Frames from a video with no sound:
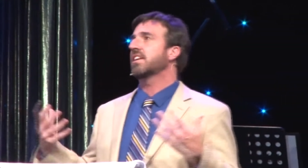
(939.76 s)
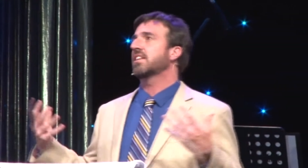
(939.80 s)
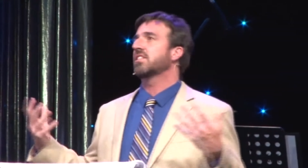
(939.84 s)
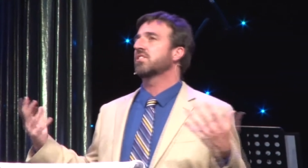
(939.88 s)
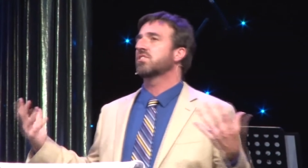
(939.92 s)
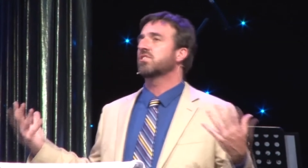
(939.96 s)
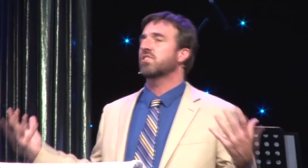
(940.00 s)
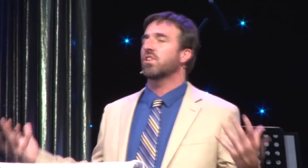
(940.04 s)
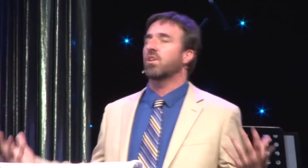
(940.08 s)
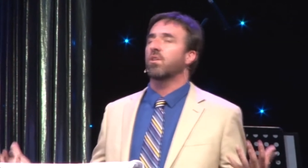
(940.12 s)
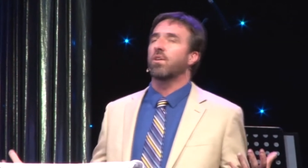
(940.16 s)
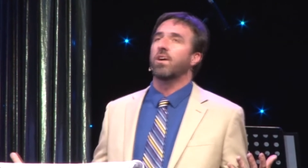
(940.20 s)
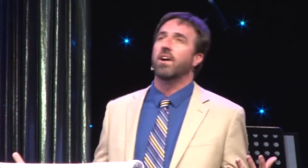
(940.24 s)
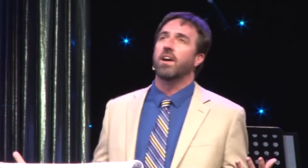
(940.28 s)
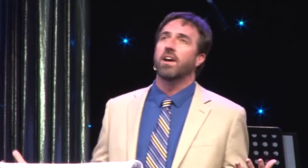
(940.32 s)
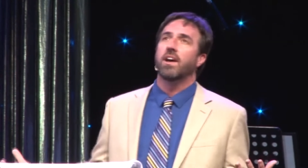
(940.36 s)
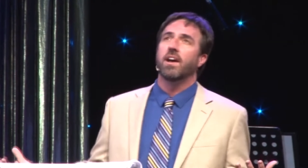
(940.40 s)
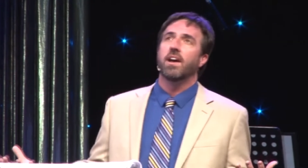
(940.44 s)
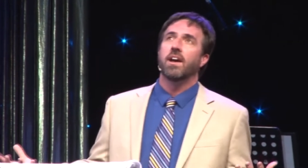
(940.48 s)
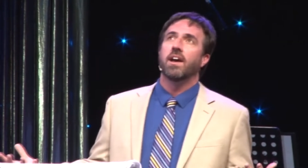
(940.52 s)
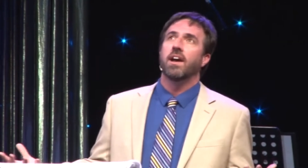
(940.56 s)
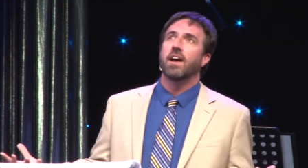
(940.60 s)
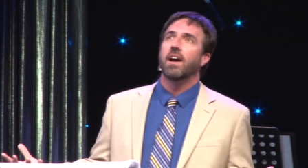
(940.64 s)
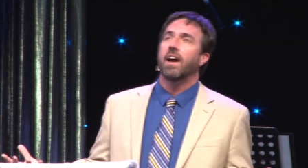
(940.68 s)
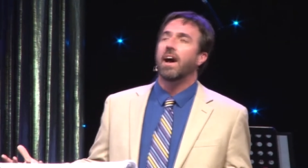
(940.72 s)
And so
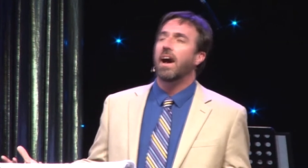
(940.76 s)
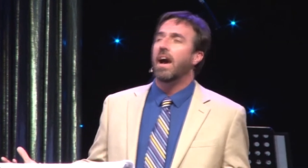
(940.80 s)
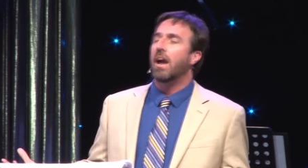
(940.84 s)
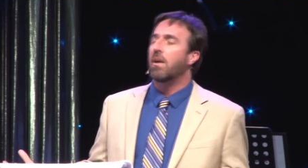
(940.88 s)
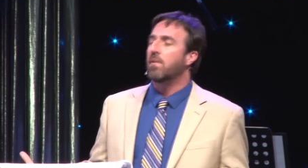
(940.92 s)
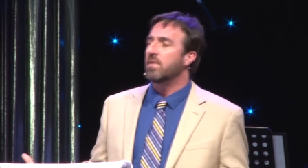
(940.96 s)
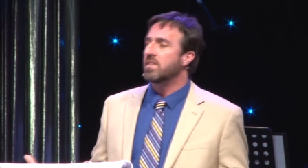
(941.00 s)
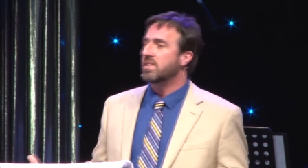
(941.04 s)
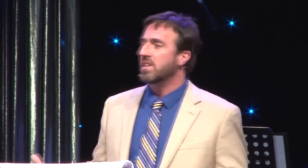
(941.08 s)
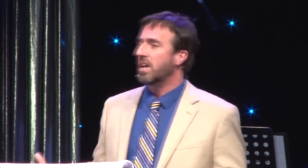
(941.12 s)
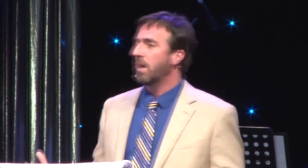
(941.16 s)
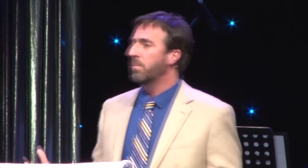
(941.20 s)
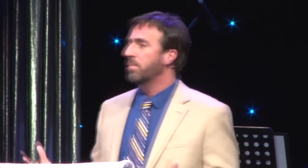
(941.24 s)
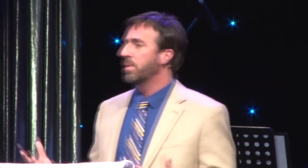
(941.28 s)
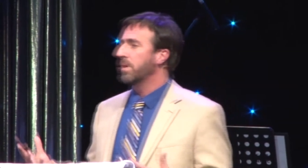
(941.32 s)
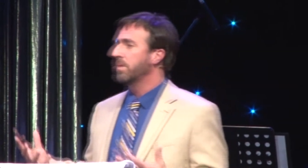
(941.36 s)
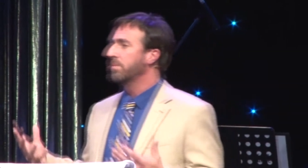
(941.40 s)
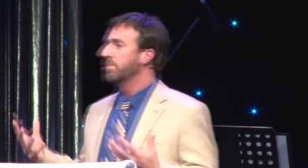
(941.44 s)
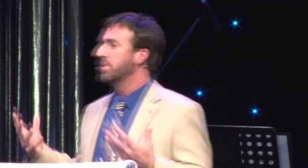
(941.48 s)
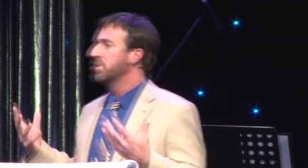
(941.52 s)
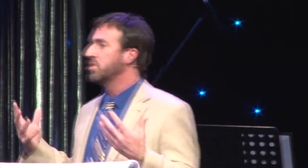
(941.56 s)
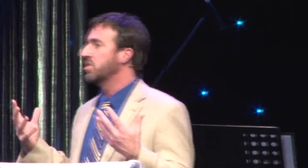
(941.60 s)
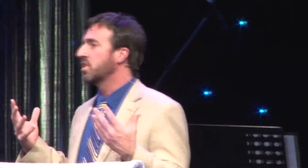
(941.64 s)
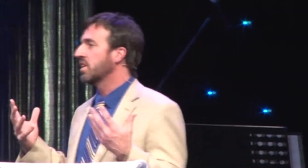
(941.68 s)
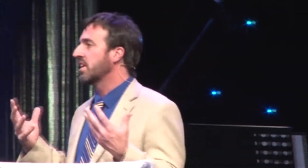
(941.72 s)
I was up in
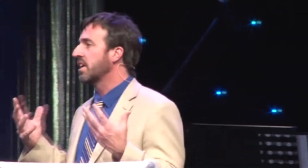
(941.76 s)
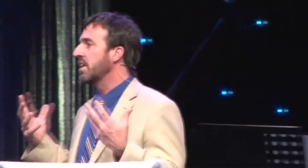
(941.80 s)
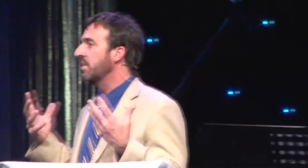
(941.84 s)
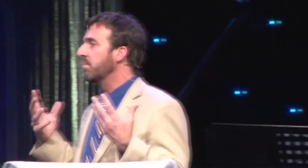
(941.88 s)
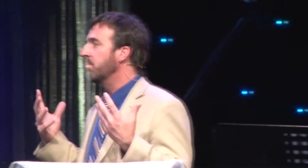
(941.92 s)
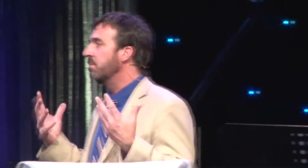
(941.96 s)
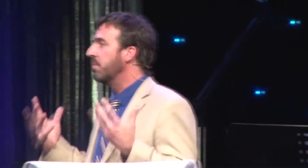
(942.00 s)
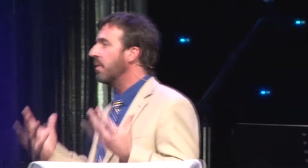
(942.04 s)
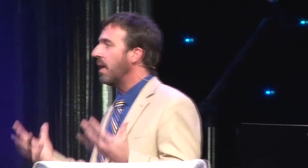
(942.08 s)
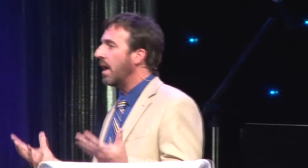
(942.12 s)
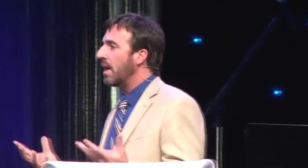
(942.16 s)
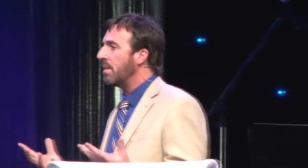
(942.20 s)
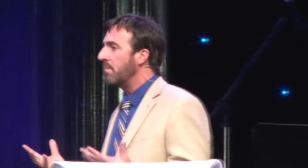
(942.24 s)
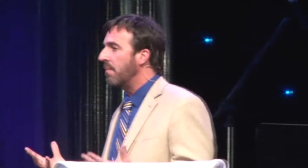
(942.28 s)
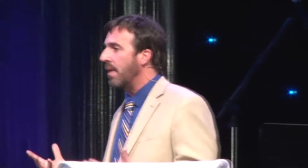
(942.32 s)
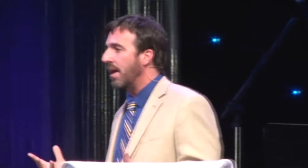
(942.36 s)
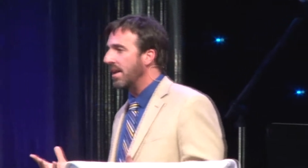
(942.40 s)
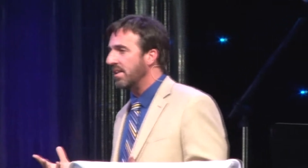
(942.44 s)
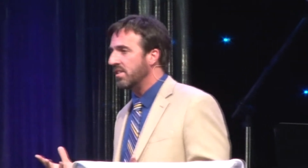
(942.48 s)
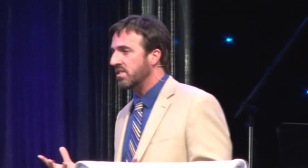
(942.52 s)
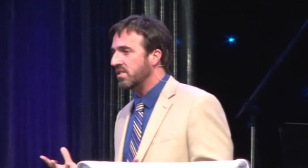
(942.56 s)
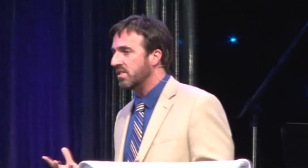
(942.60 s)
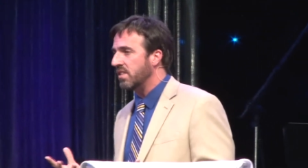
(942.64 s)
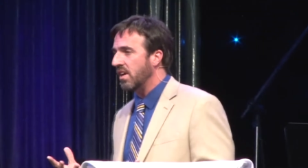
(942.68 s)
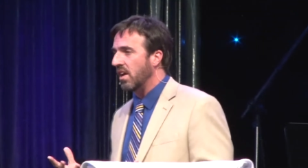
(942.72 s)
Michigan by
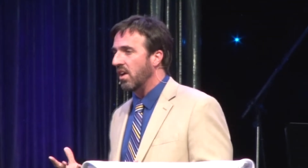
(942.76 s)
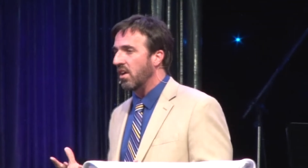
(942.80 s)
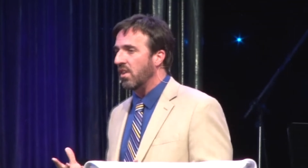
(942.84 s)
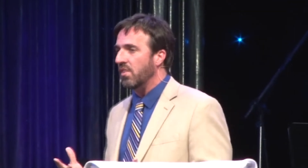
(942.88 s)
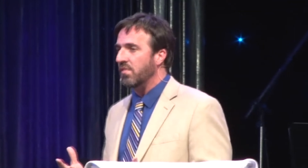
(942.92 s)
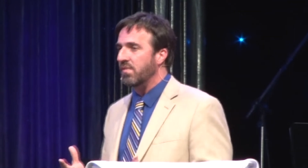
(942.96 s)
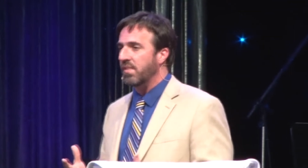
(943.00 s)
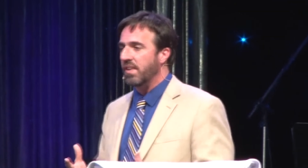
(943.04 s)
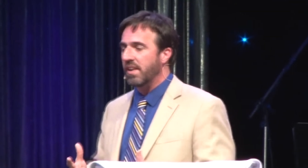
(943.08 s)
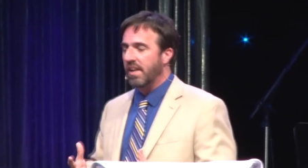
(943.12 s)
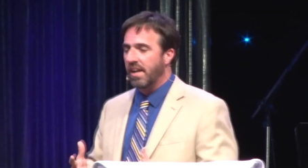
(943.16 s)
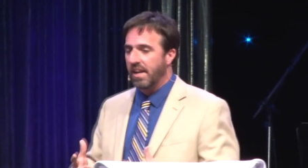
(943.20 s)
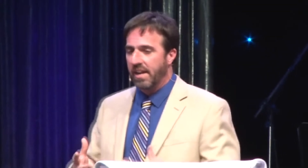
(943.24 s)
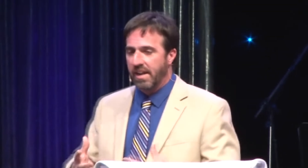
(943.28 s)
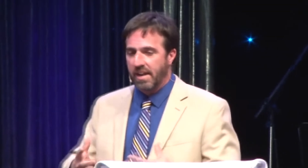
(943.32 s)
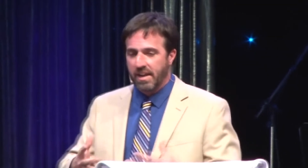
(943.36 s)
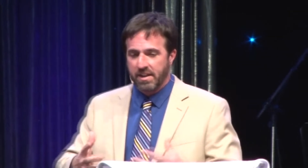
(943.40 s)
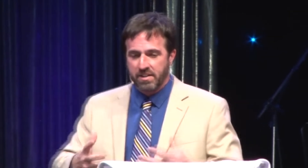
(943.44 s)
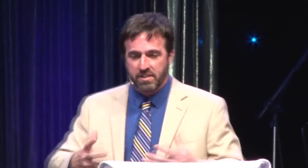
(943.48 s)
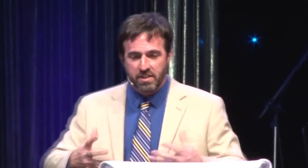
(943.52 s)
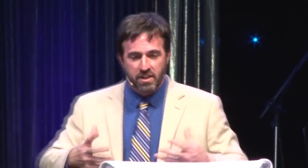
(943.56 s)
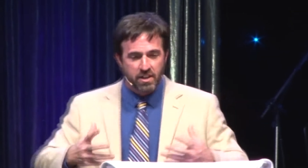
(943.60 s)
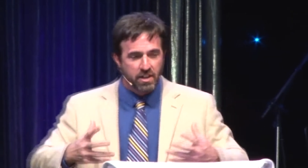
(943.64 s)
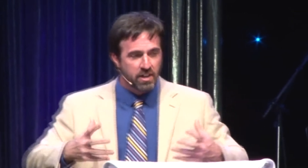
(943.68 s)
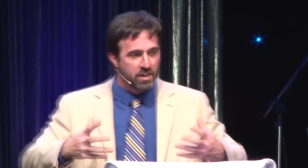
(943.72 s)
myself and I had
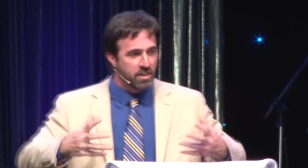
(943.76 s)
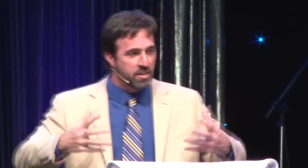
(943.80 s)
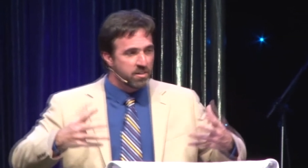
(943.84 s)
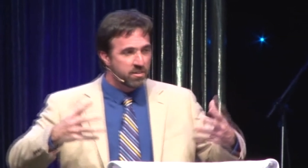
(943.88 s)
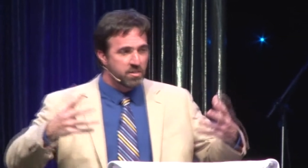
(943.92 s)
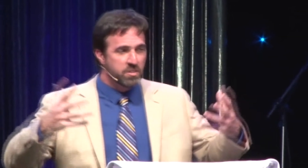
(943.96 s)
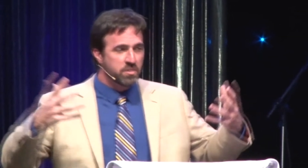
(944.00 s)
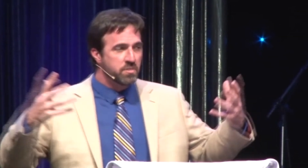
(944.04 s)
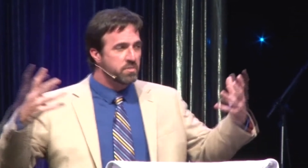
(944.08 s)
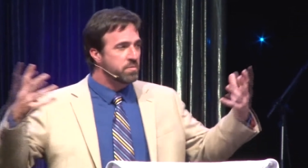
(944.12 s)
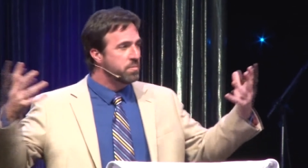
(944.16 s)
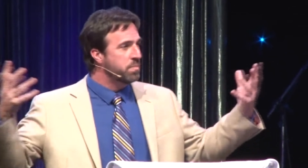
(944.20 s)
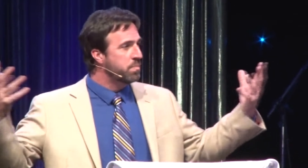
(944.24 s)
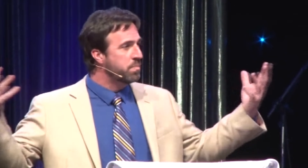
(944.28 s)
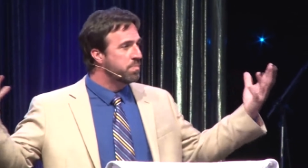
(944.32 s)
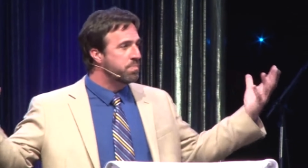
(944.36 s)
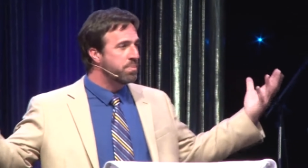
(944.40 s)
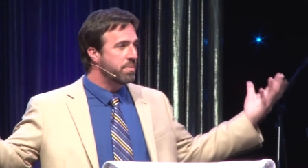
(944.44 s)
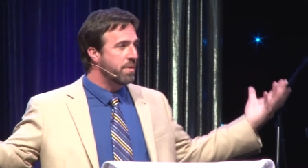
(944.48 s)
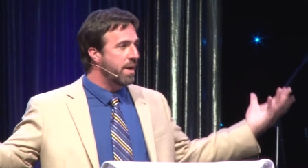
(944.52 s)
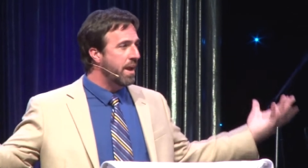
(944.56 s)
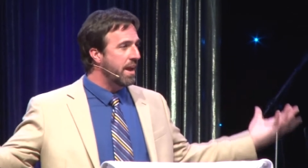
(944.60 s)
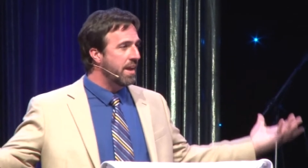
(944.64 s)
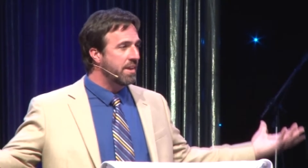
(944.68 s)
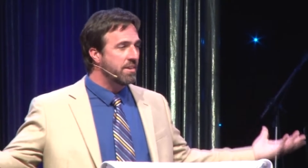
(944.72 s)

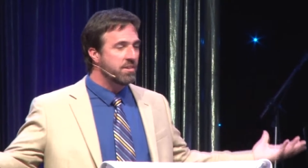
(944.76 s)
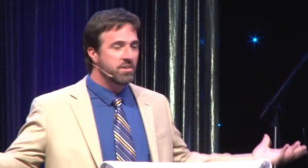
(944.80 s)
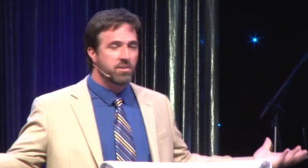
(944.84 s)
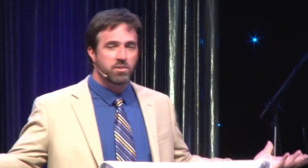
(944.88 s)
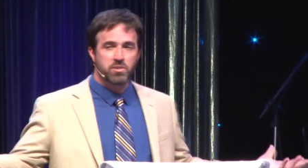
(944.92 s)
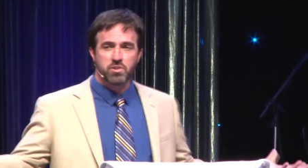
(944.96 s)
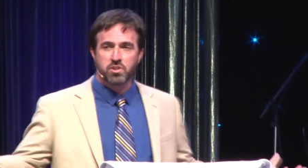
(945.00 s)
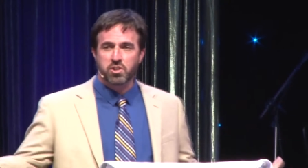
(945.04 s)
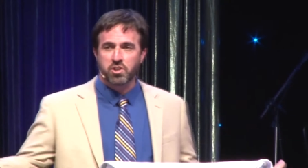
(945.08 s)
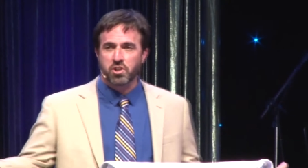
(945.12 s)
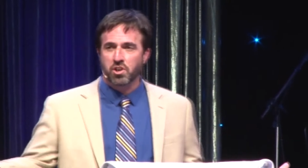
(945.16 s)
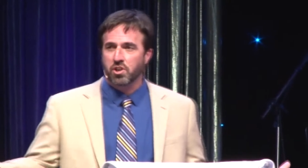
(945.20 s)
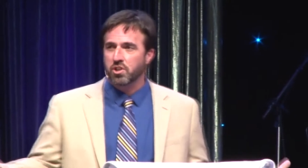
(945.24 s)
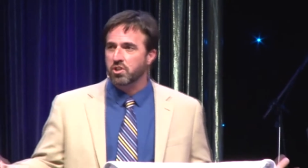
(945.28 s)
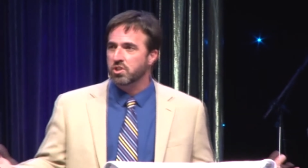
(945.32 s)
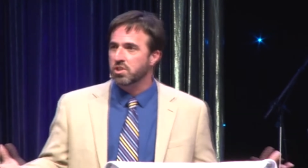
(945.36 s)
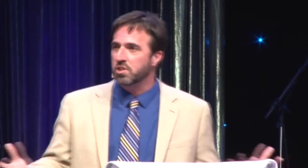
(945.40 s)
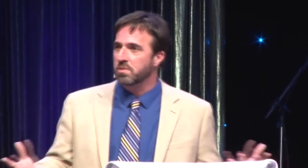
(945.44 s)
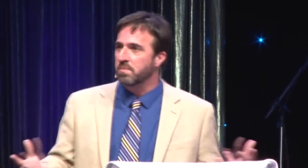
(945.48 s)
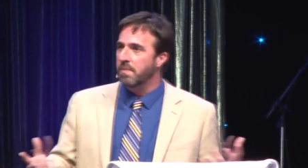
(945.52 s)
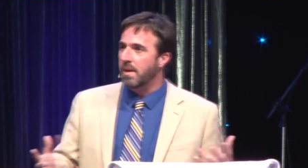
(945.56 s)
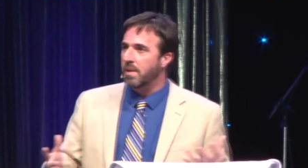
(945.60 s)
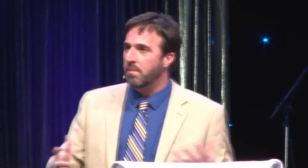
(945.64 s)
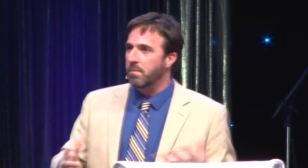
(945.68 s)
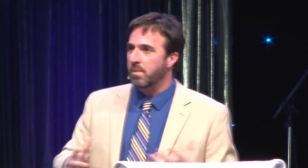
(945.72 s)
brand new church
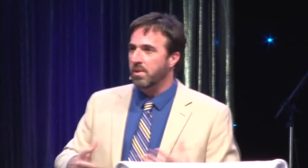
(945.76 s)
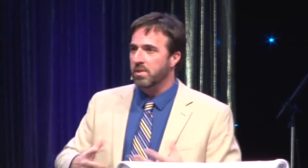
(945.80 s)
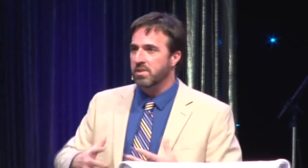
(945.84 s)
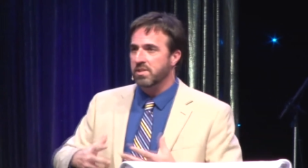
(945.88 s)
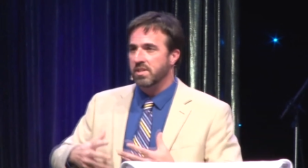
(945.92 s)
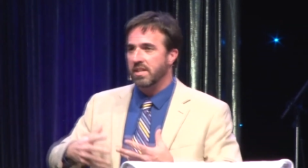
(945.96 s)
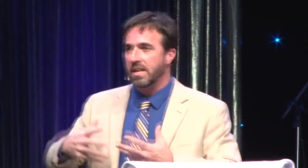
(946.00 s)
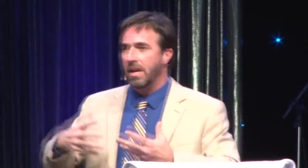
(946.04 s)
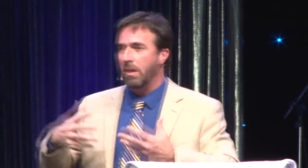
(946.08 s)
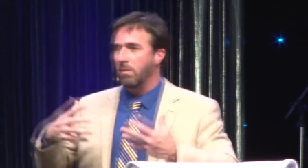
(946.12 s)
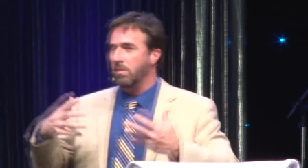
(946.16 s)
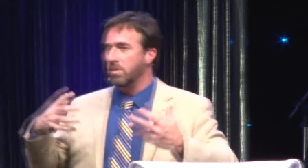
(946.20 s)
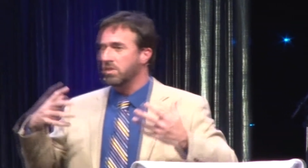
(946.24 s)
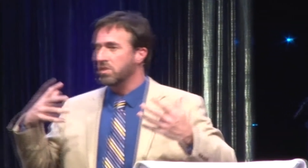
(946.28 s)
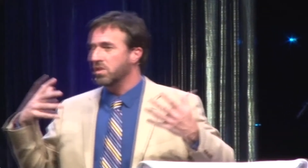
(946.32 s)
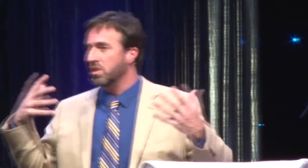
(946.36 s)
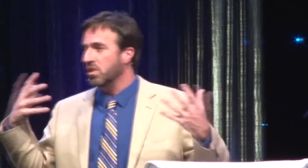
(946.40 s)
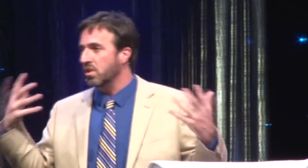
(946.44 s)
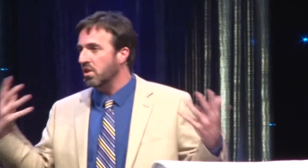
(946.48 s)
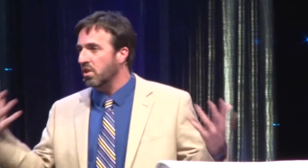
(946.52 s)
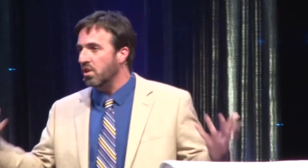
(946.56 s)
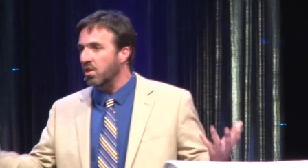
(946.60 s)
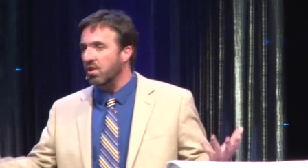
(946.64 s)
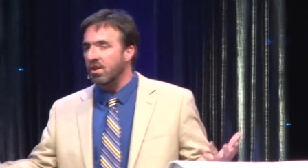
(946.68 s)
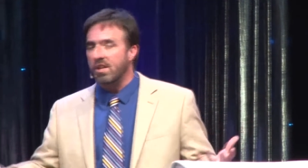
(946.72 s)
members and I was
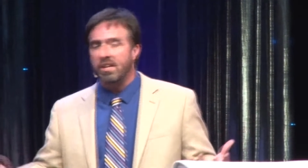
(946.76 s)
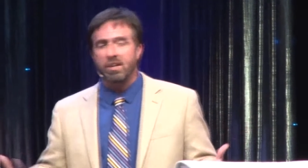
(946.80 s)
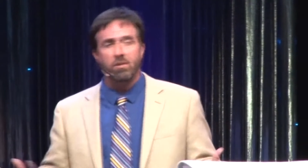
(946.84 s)
learning.